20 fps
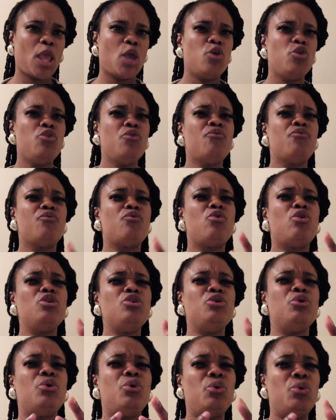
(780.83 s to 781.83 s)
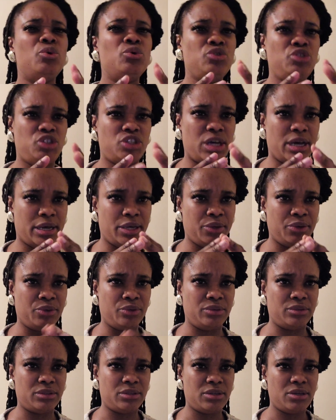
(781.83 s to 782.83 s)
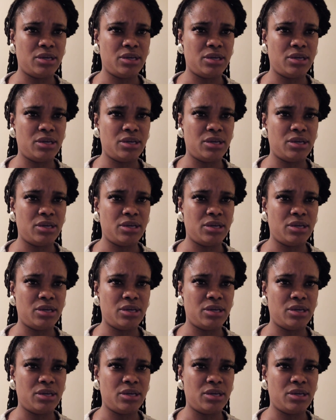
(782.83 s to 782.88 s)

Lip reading: You've got your own child.